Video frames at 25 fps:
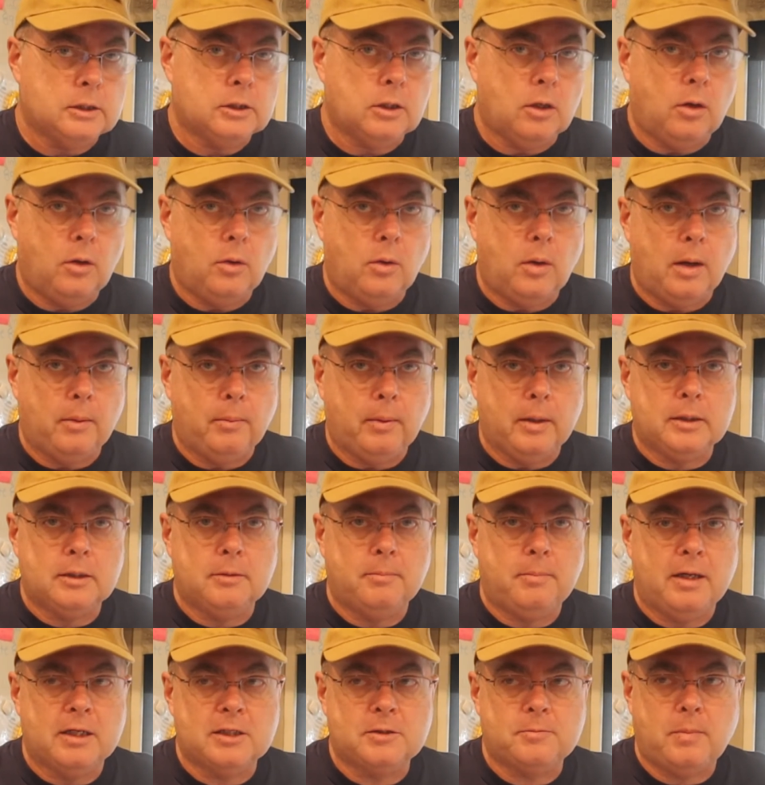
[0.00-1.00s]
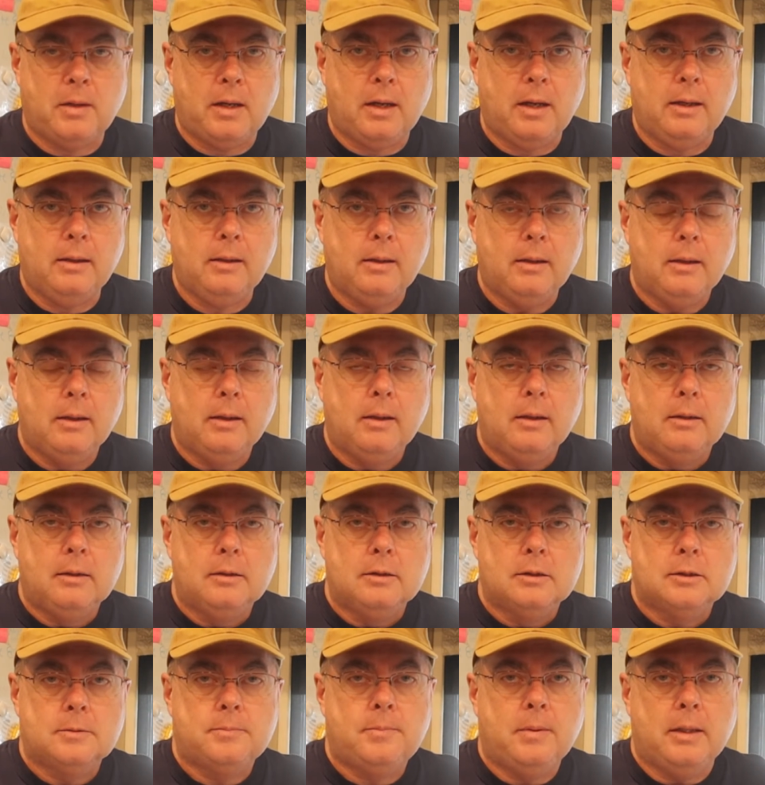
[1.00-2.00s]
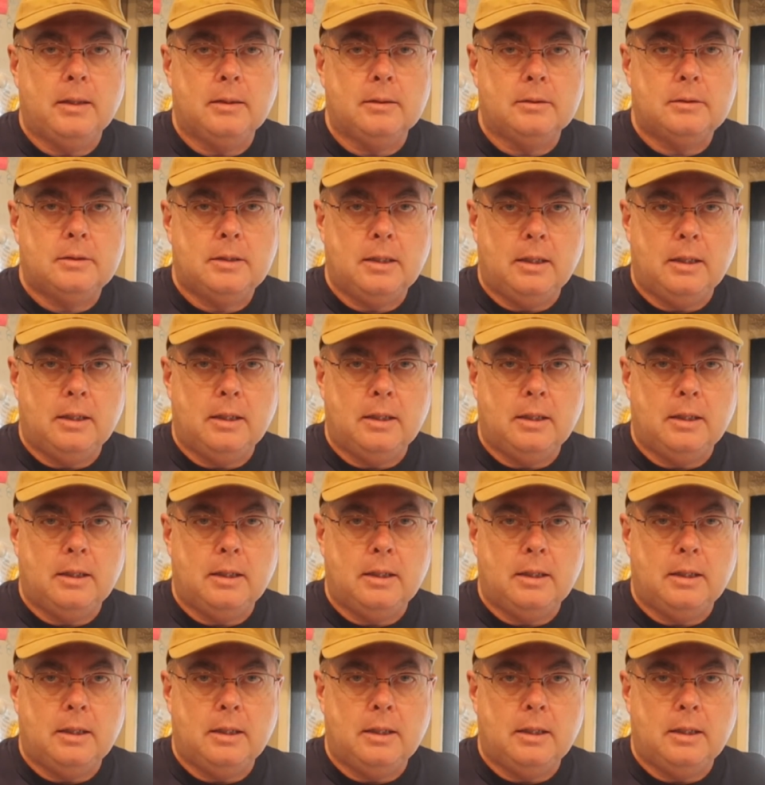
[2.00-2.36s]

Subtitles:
So I went to Best Buy, spent